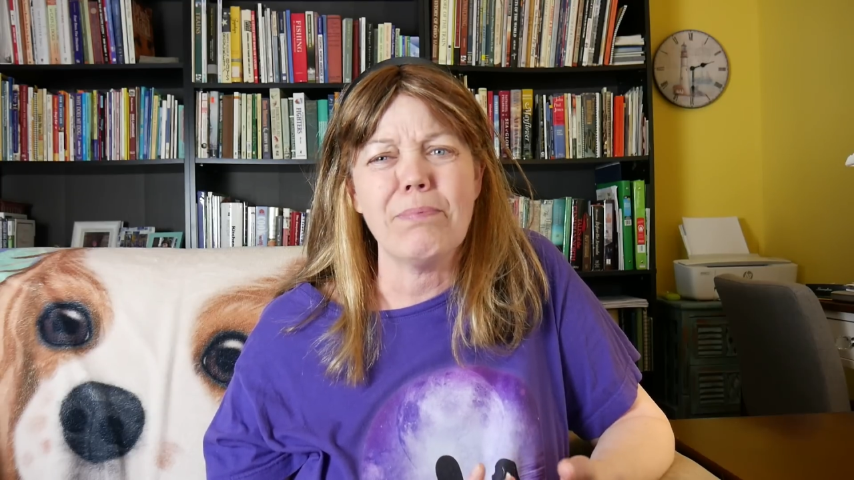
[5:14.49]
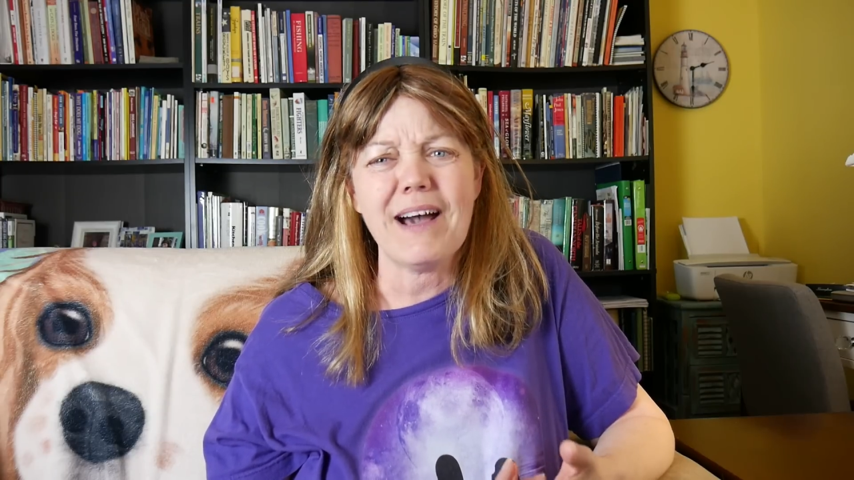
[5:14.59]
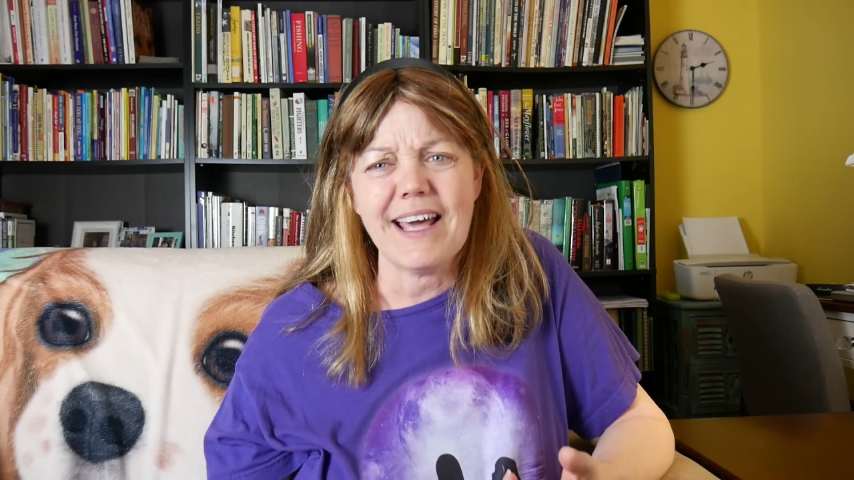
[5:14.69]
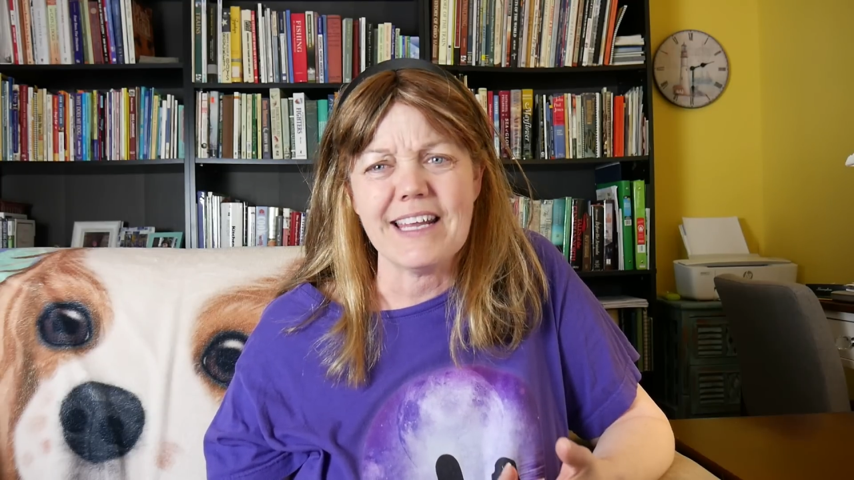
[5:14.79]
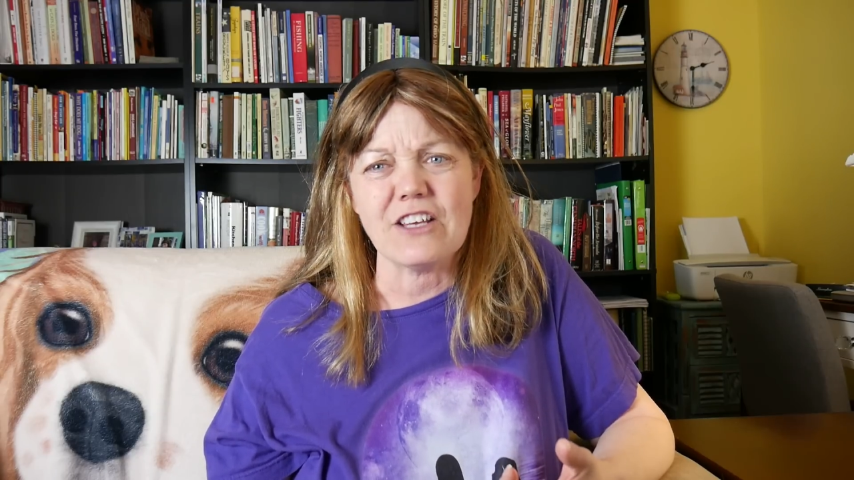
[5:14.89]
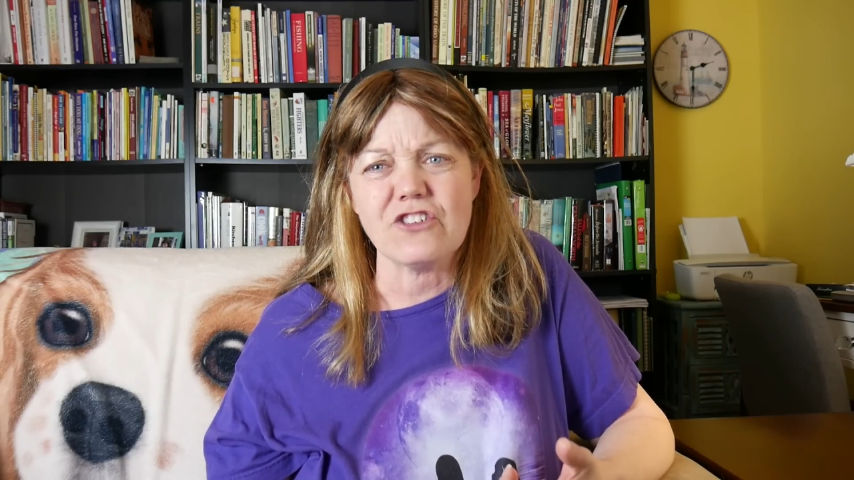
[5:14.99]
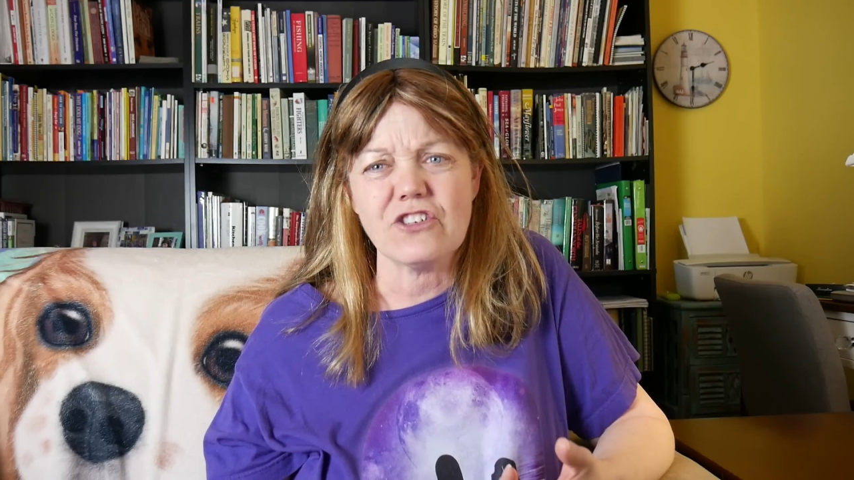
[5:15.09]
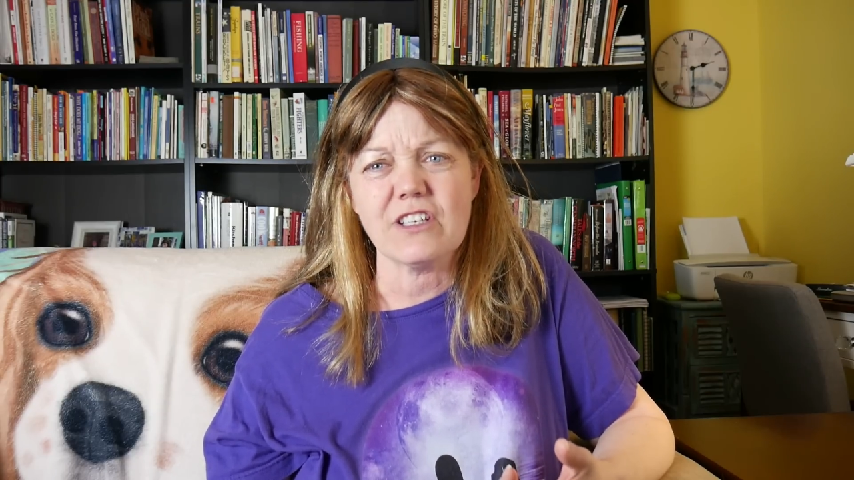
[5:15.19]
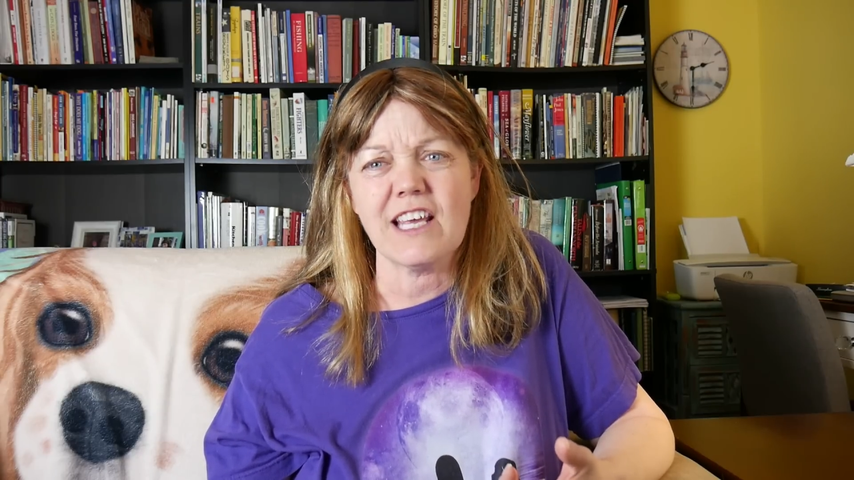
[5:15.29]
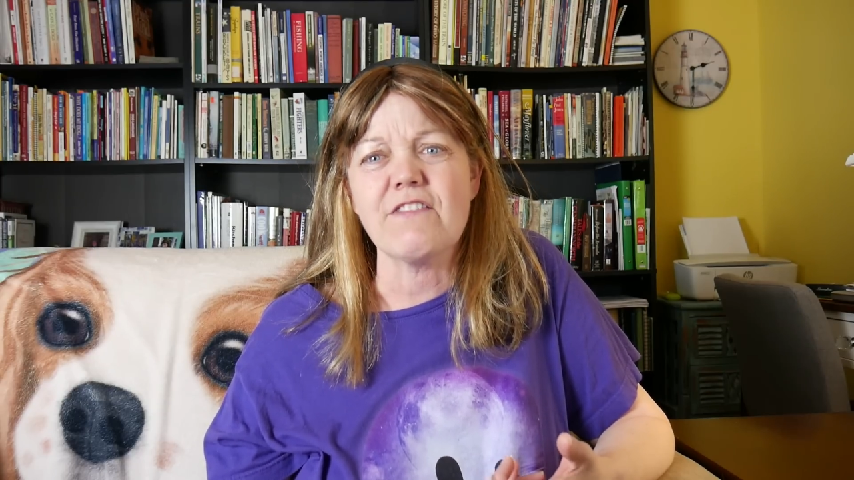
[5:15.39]

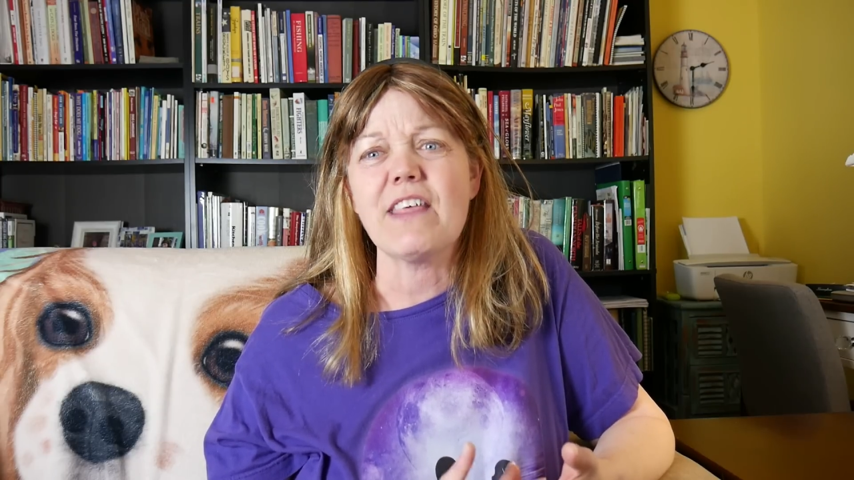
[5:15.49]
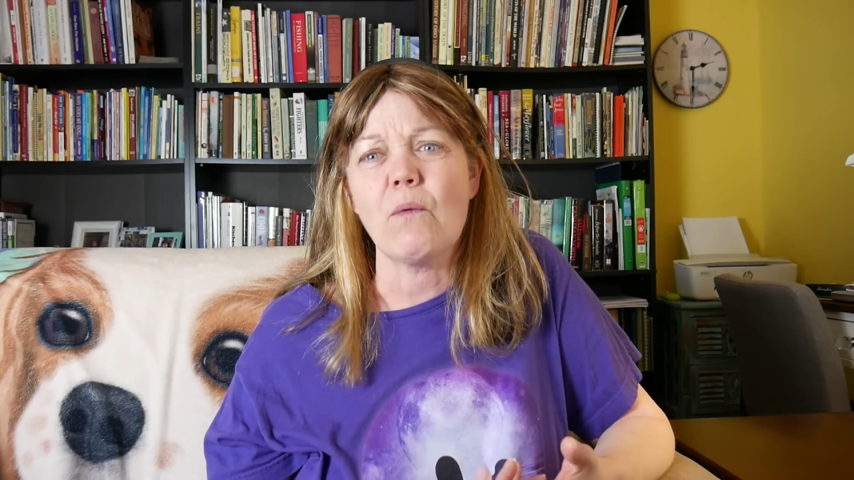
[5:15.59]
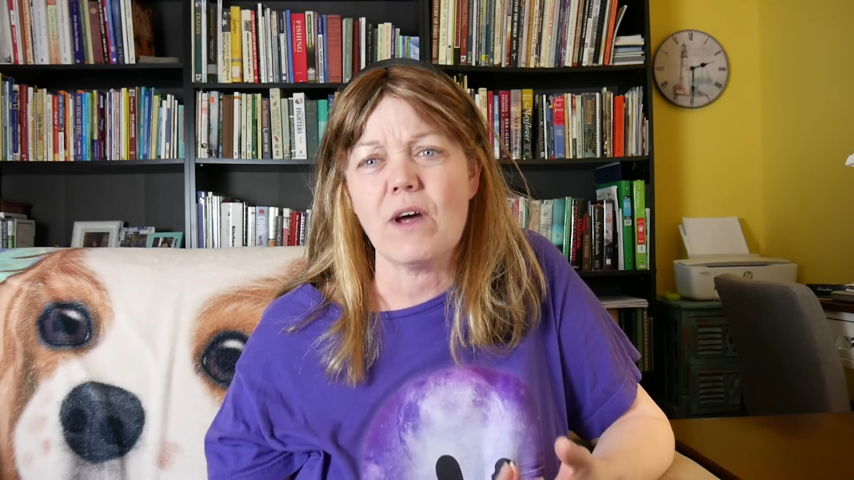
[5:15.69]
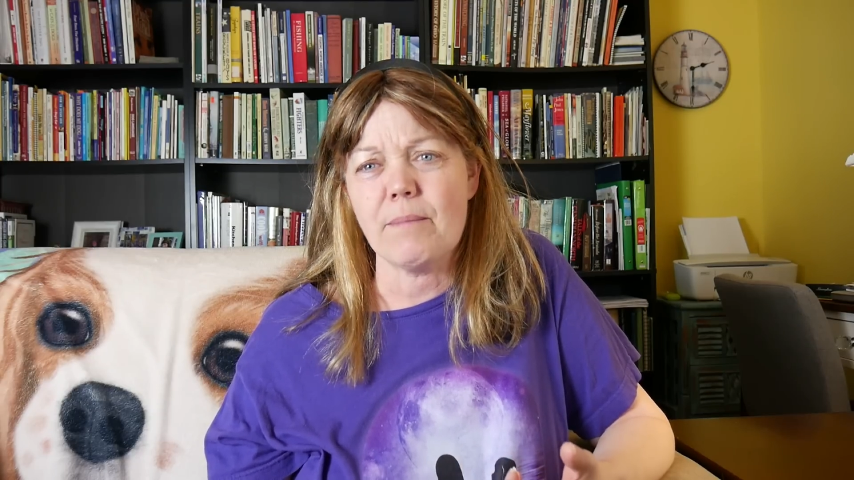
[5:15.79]
punished if they want